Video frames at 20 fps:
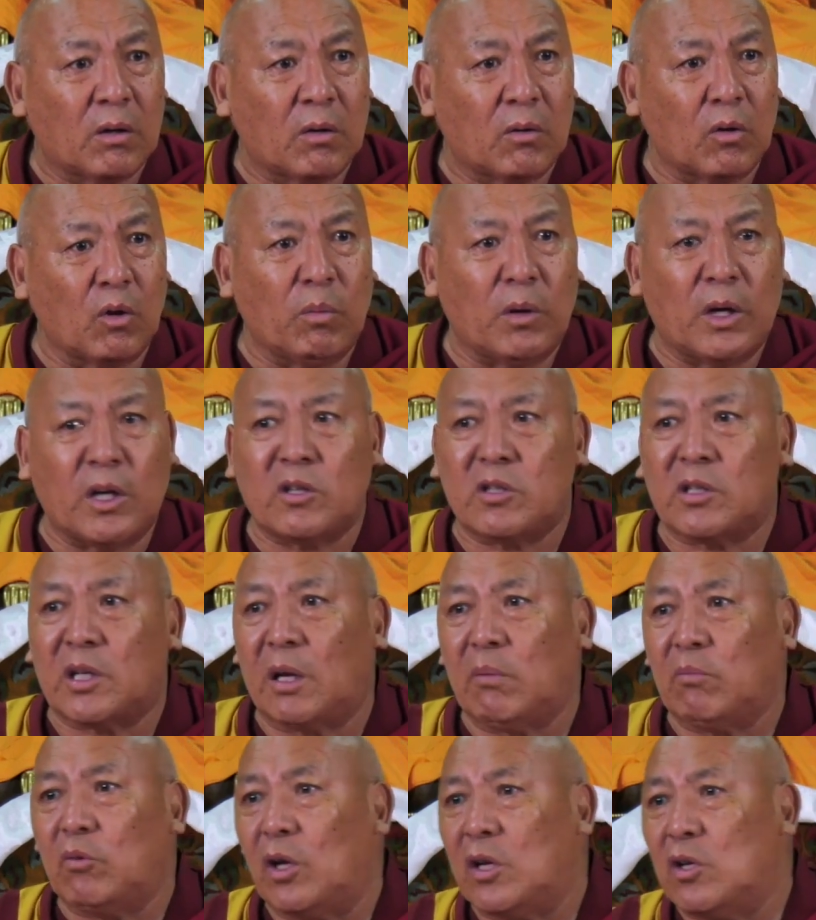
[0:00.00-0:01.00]
Nobody has
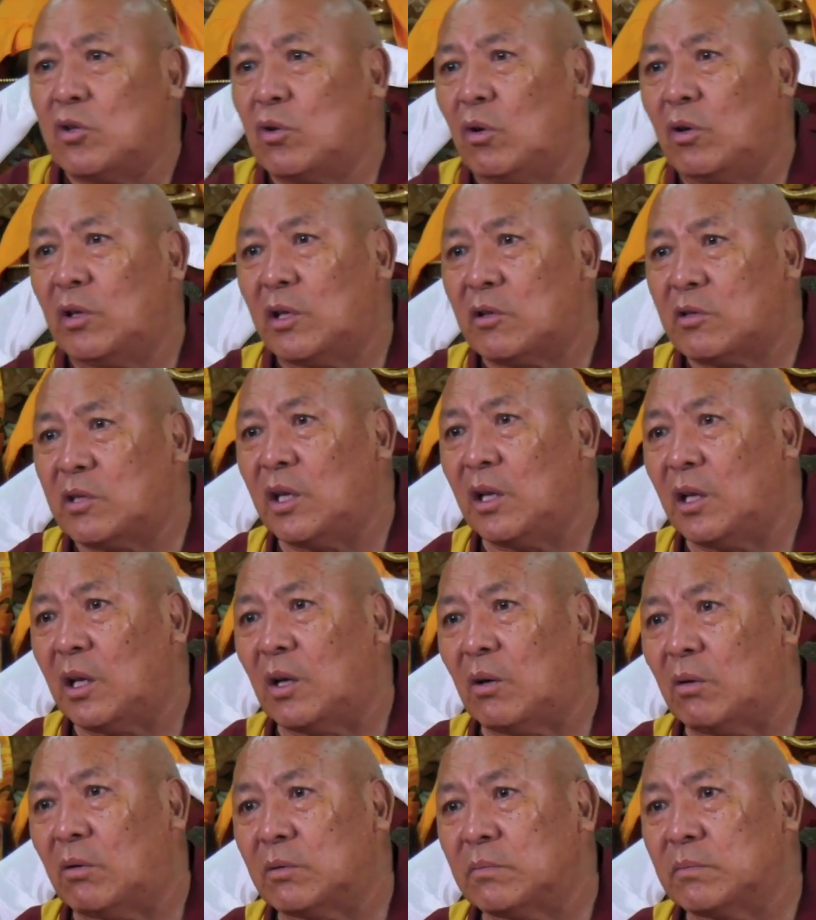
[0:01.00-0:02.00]
time to enjoy the scene
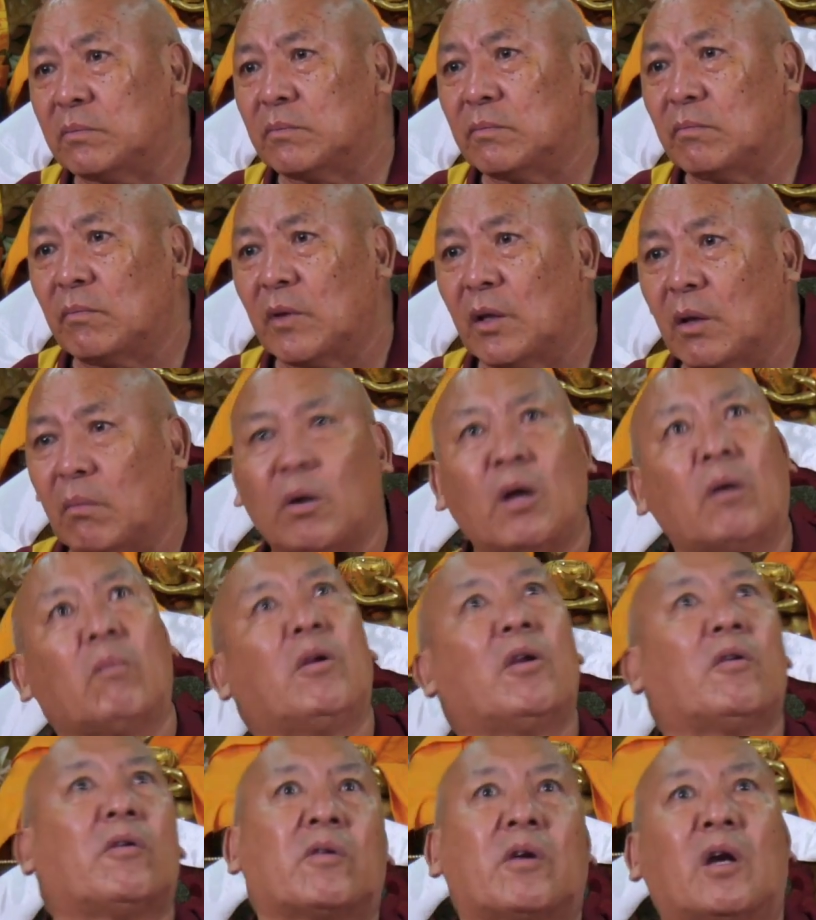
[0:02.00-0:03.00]
now.
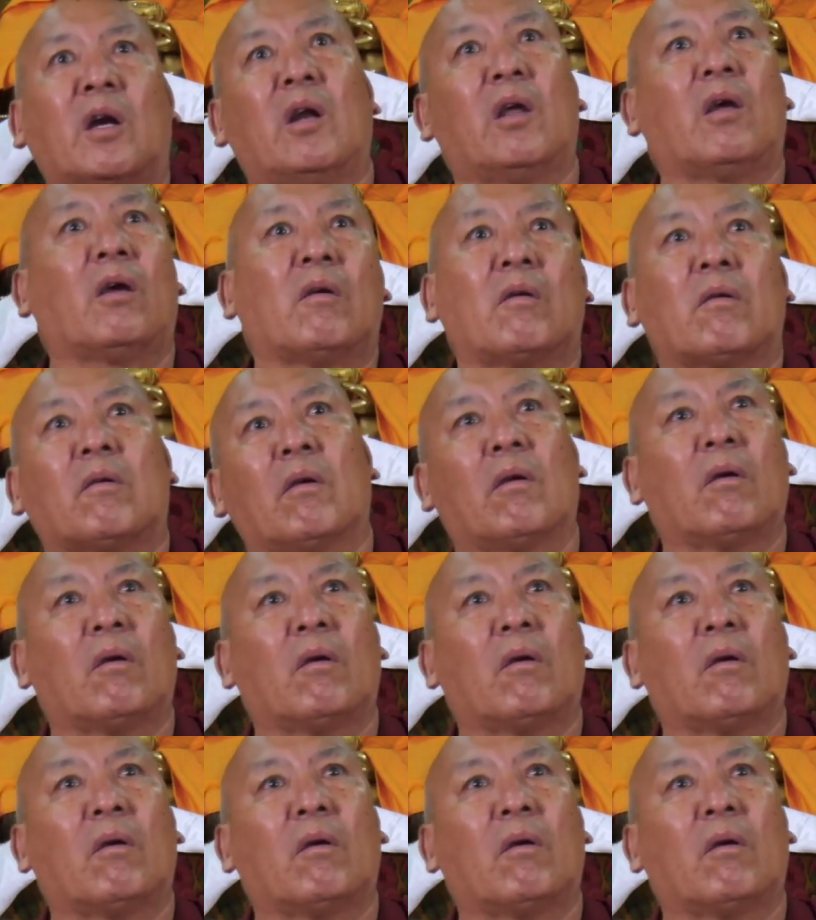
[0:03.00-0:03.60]
Everybody is running.